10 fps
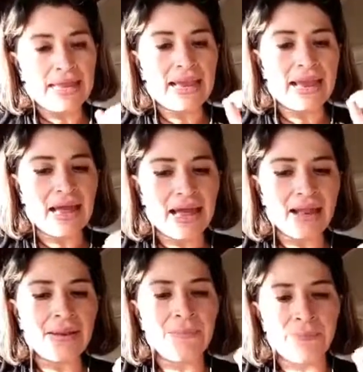
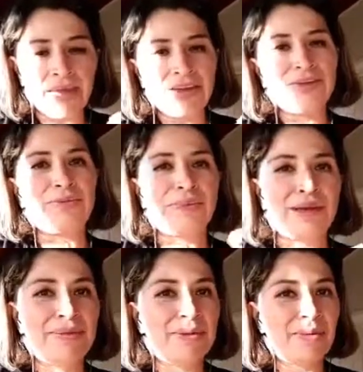can make your
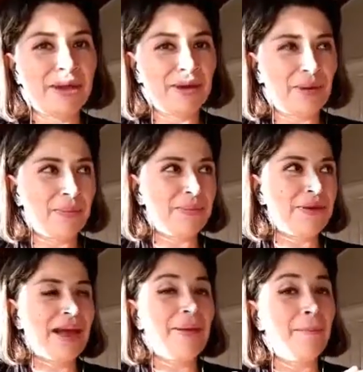baby wake up
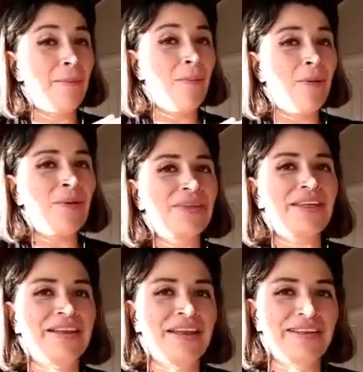more
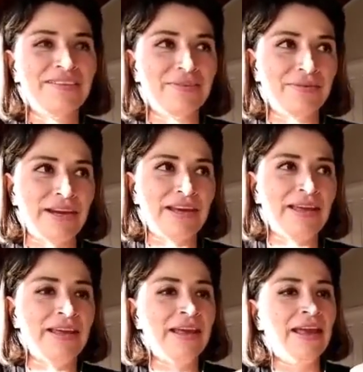than is already.
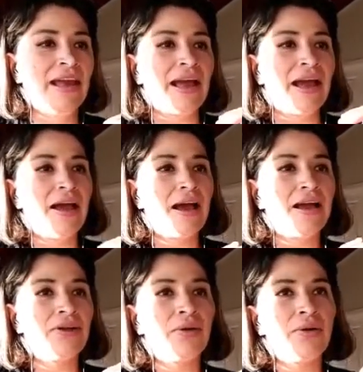
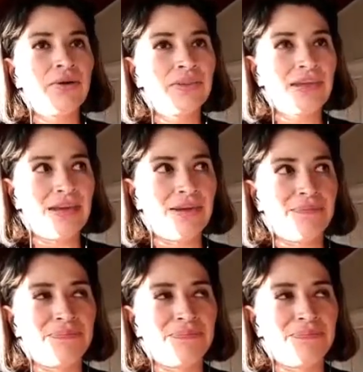I know the